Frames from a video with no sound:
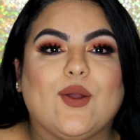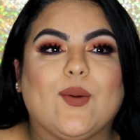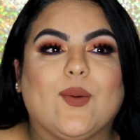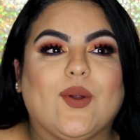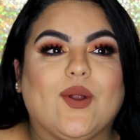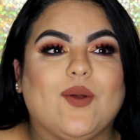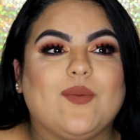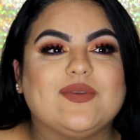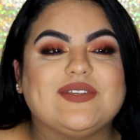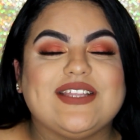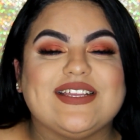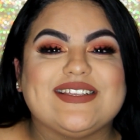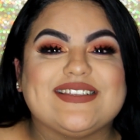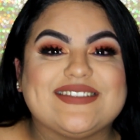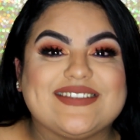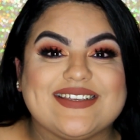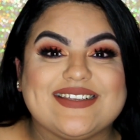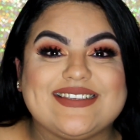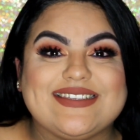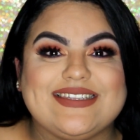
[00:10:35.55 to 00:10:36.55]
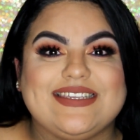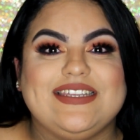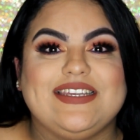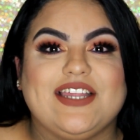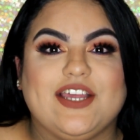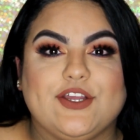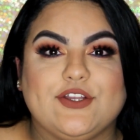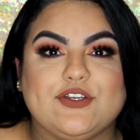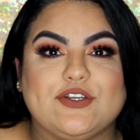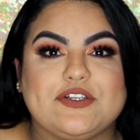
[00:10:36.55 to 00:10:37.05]
We're almost at
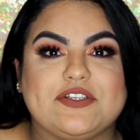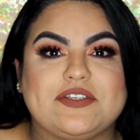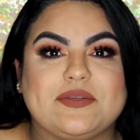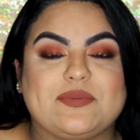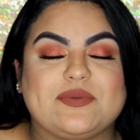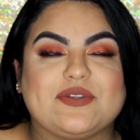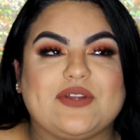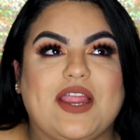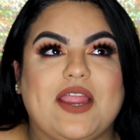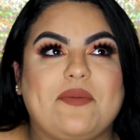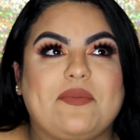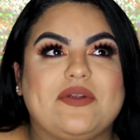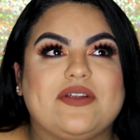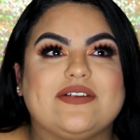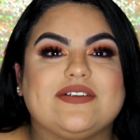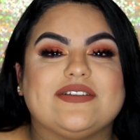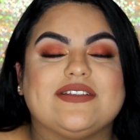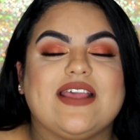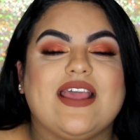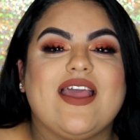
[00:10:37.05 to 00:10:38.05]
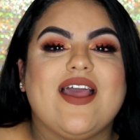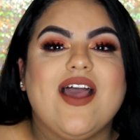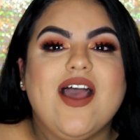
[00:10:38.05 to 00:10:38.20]
1,600 subscribers.